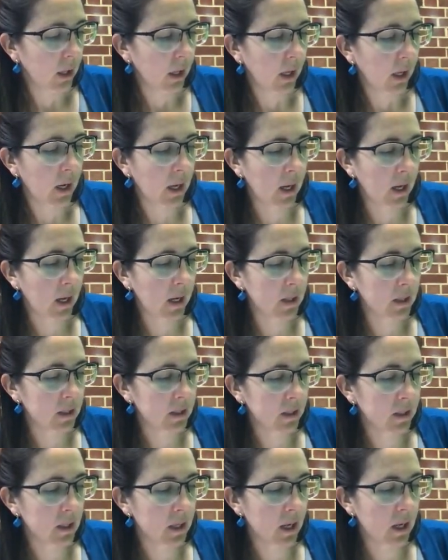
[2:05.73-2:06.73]
and
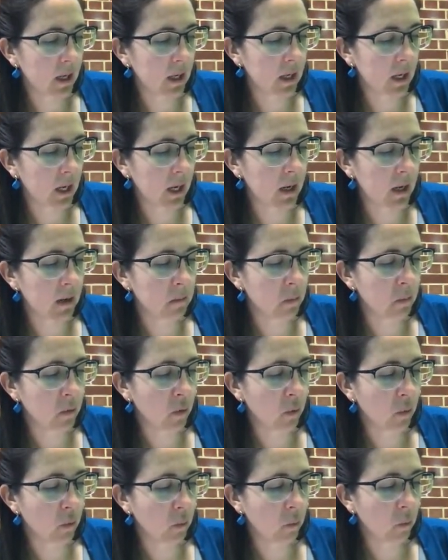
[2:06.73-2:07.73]
then
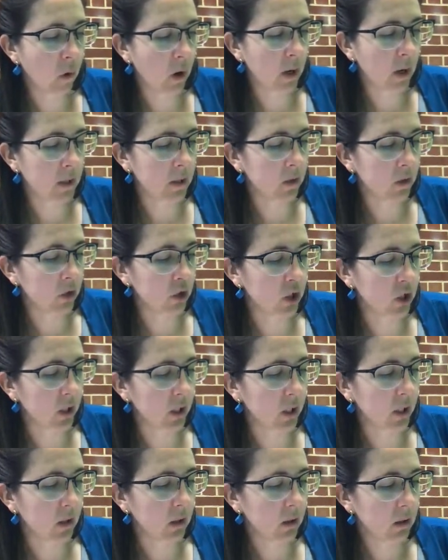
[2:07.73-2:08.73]

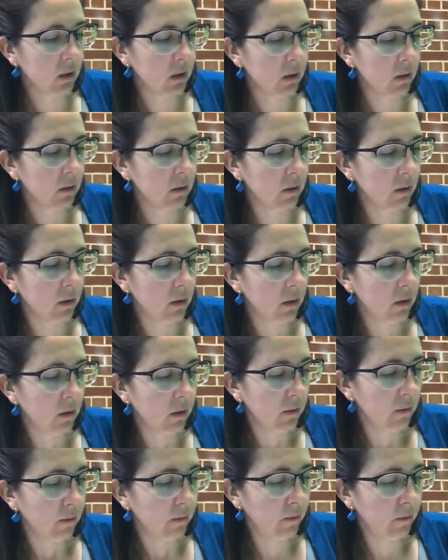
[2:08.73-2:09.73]
M1G
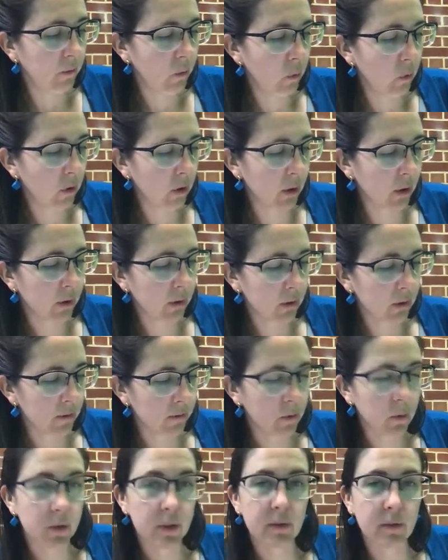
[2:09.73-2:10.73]
for the
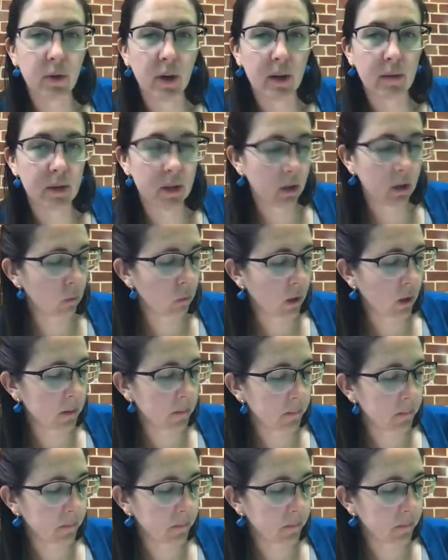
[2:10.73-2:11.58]
force of gravity on 1.